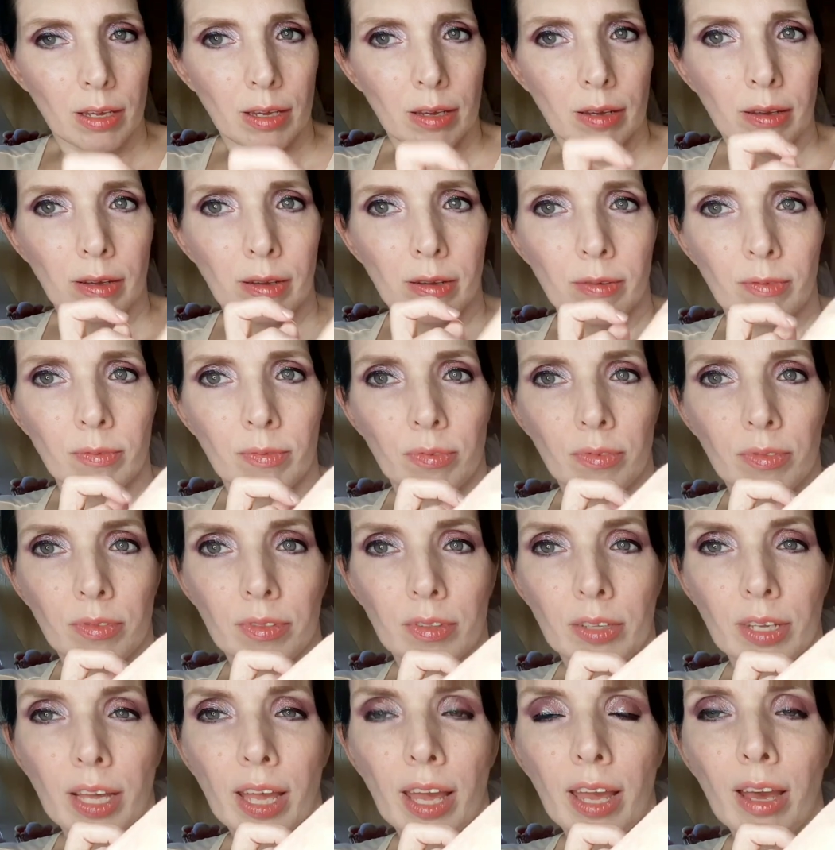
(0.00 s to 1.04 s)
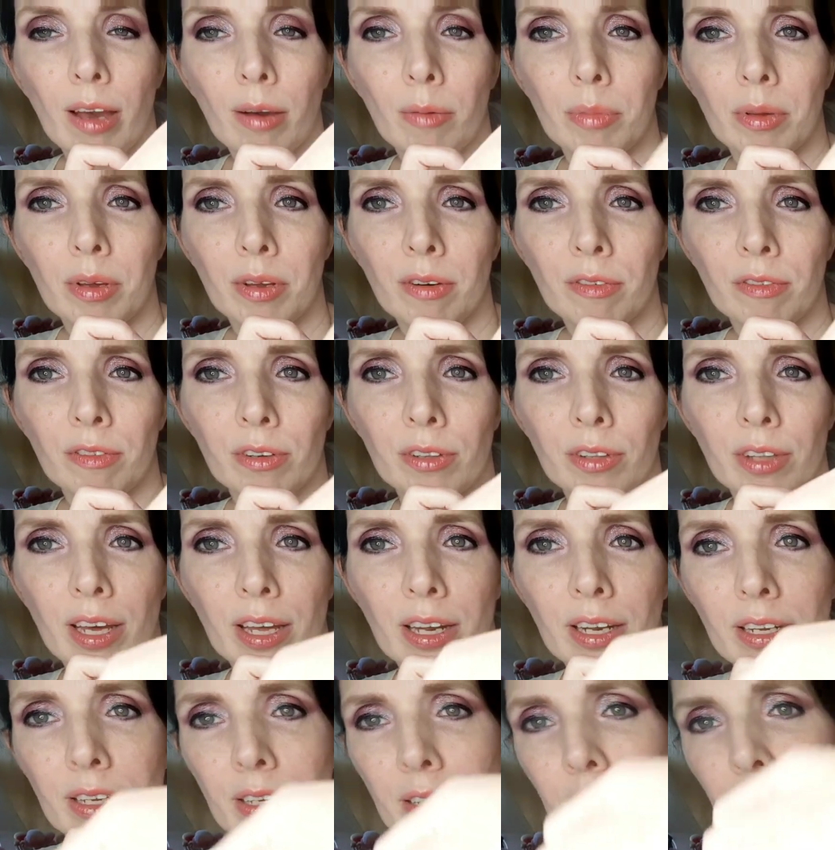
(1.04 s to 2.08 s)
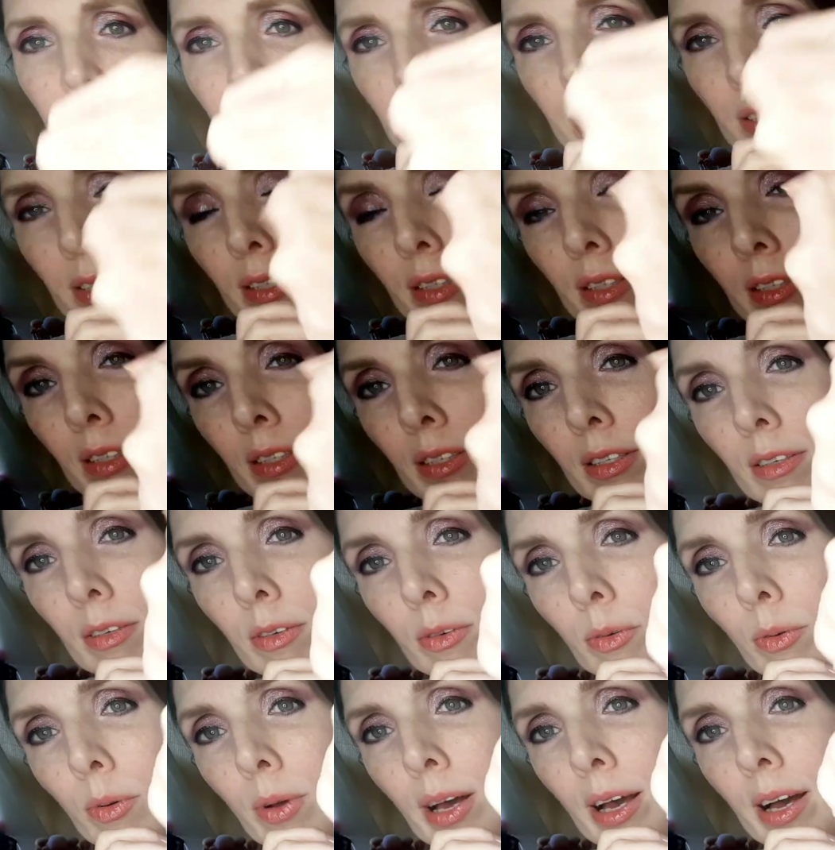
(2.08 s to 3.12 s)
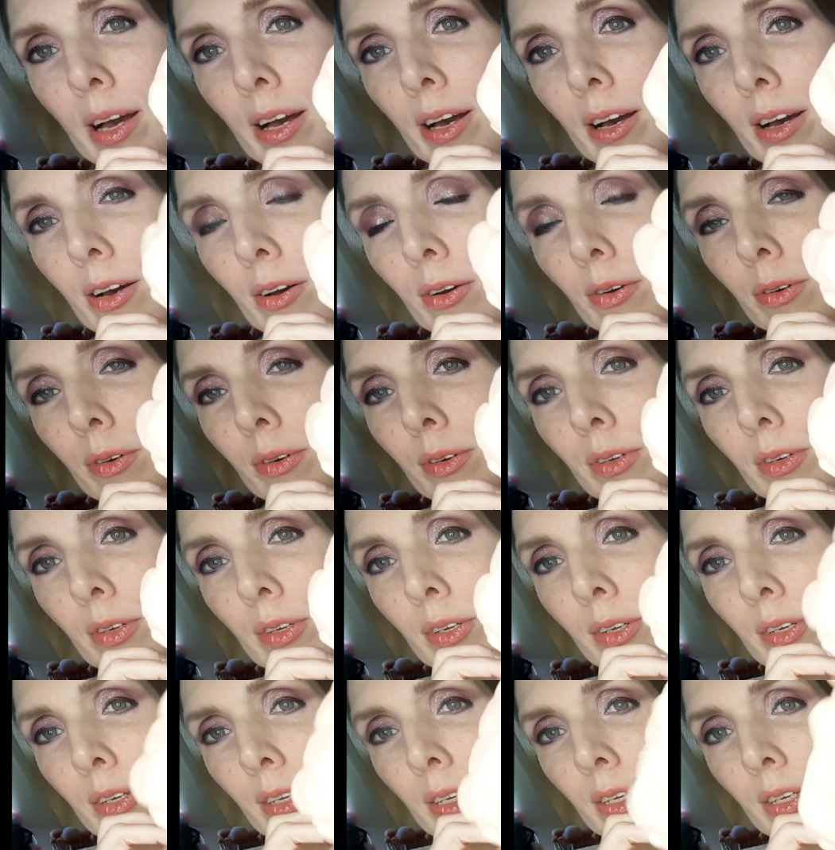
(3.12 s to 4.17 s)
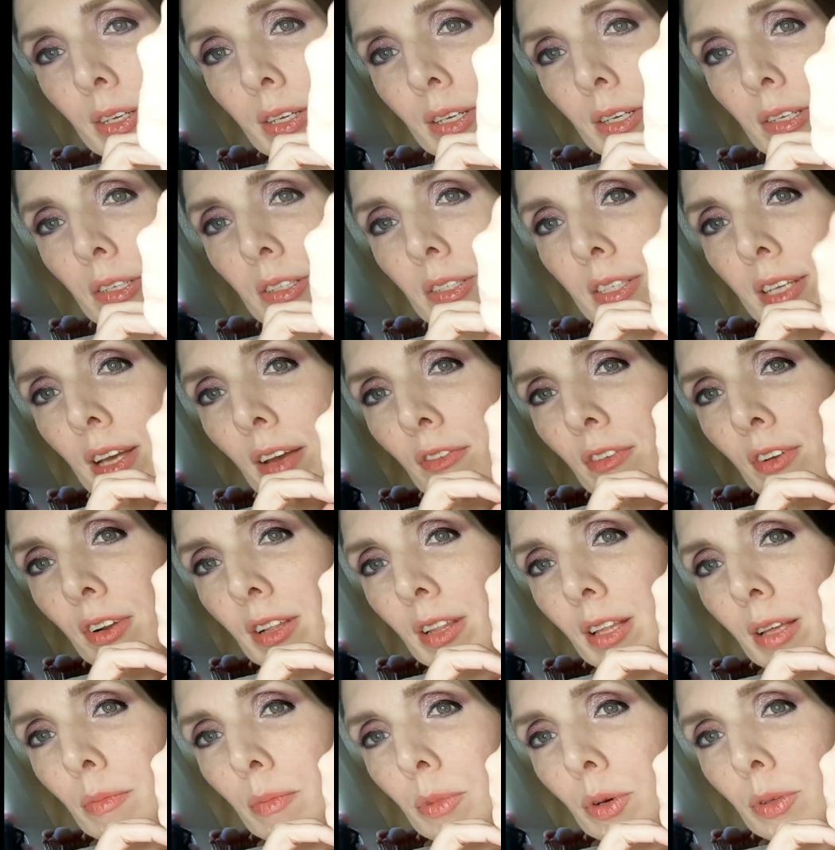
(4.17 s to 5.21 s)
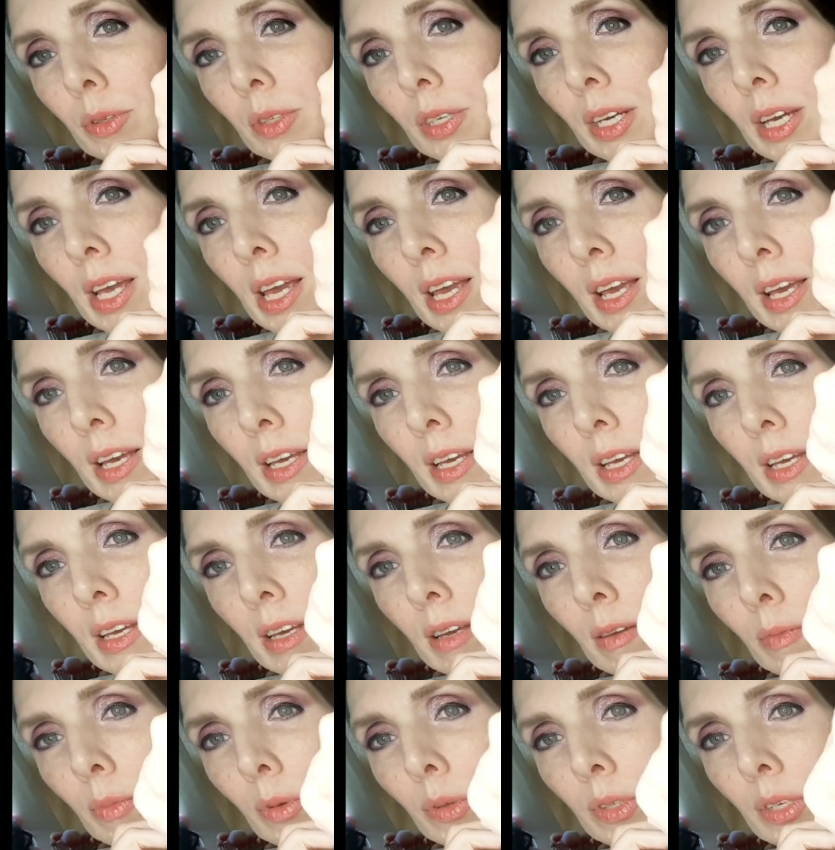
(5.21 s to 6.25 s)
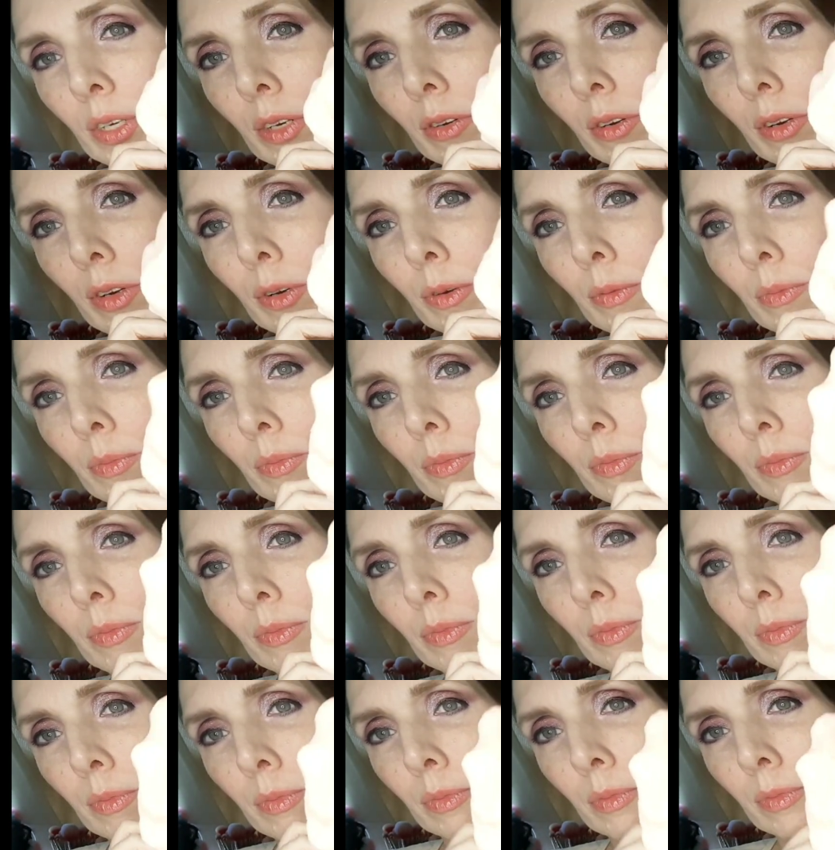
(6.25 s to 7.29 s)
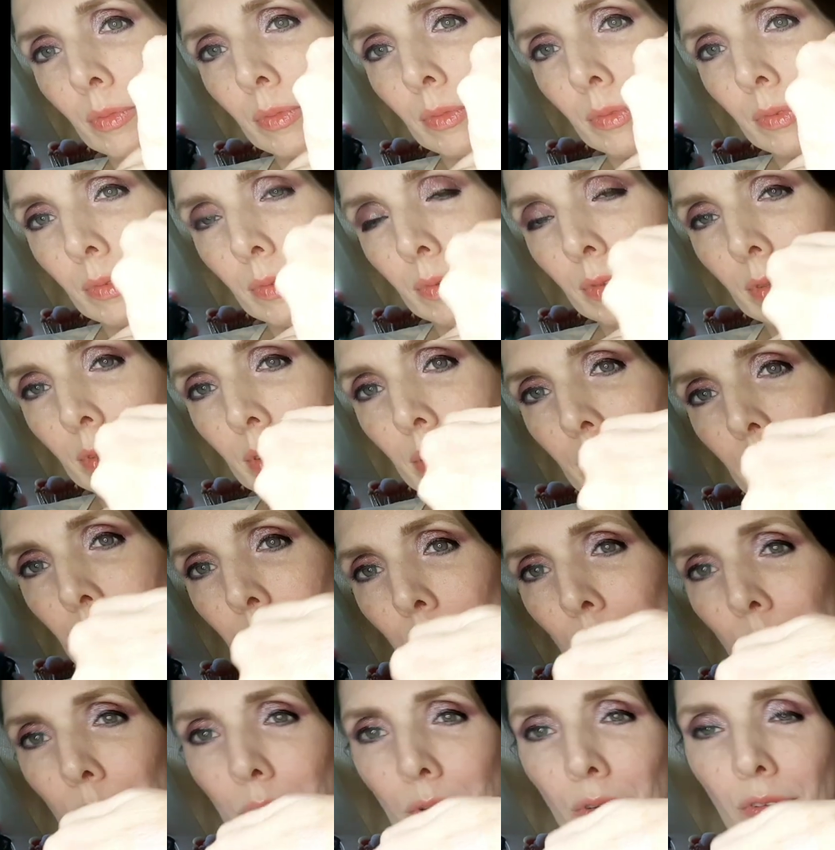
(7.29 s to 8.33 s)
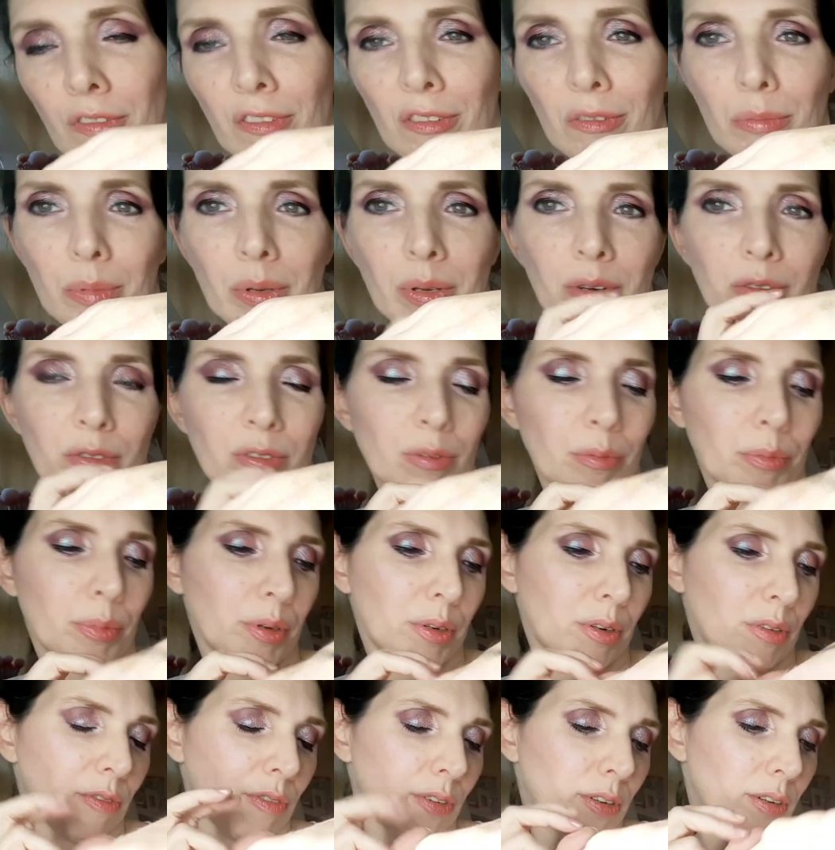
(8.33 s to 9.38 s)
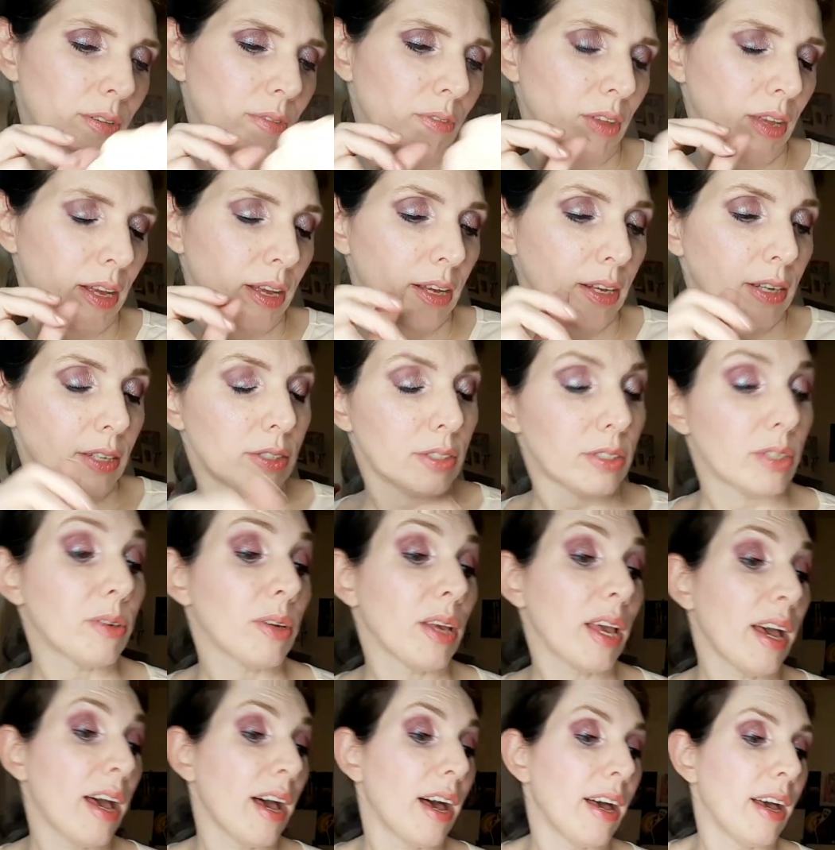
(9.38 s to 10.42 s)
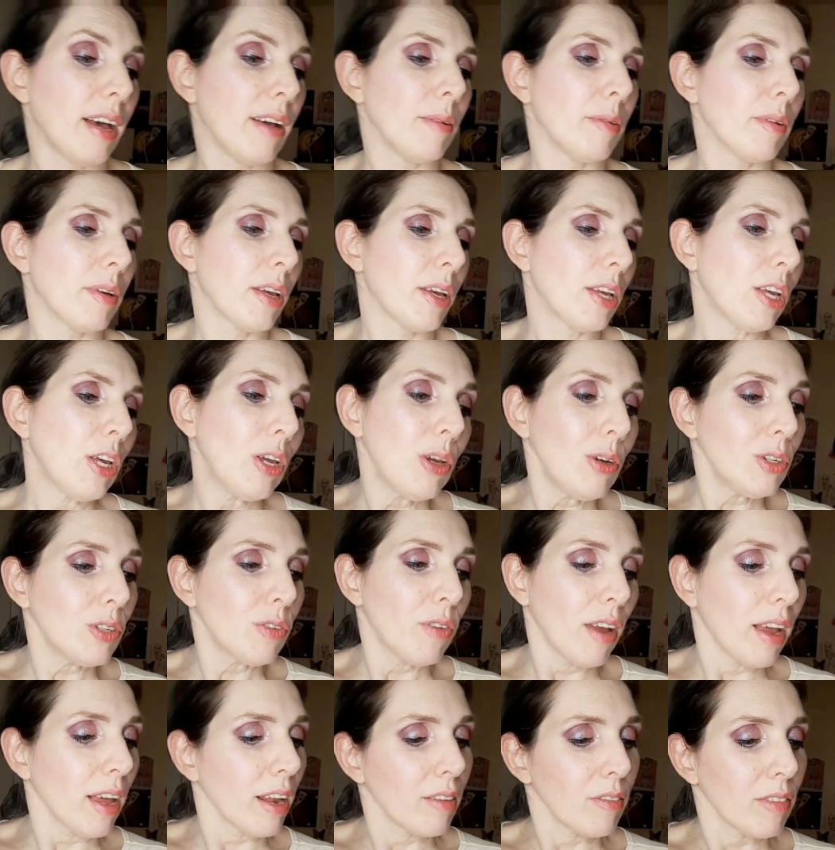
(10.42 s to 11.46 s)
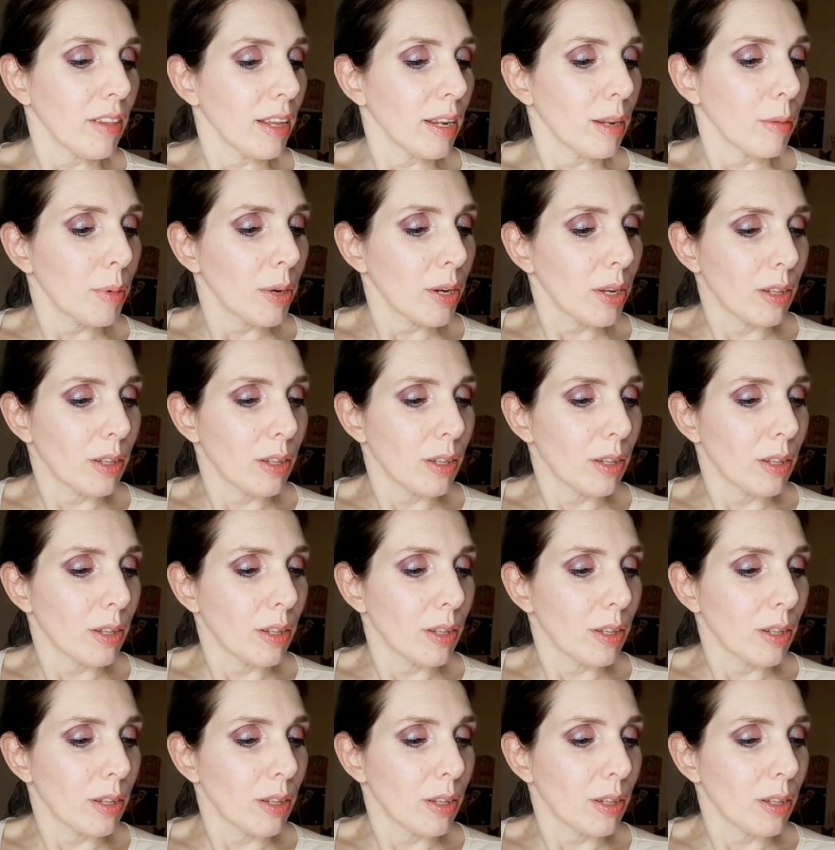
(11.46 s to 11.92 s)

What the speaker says: Look at how beautiful that is. Wow. Definitely multi-chrome. Beautiful, beautiful, beautiful. So yeah, I'm a huge fan of Ladybug Glow.